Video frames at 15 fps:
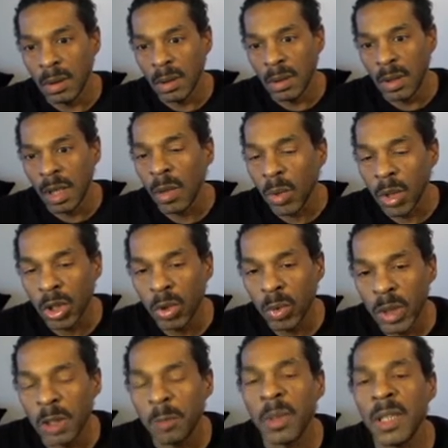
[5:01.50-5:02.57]
that were too
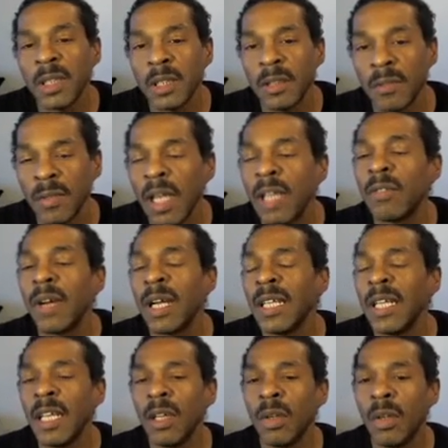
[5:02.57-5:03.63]
expensive. Like right
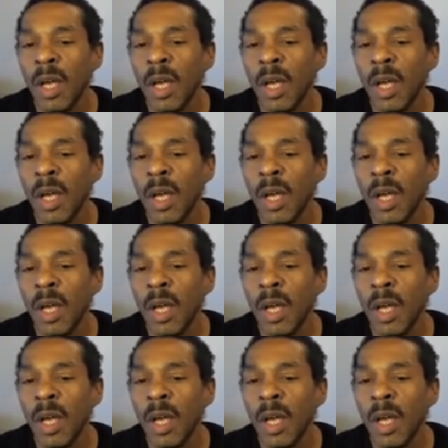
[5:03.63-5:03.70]
now,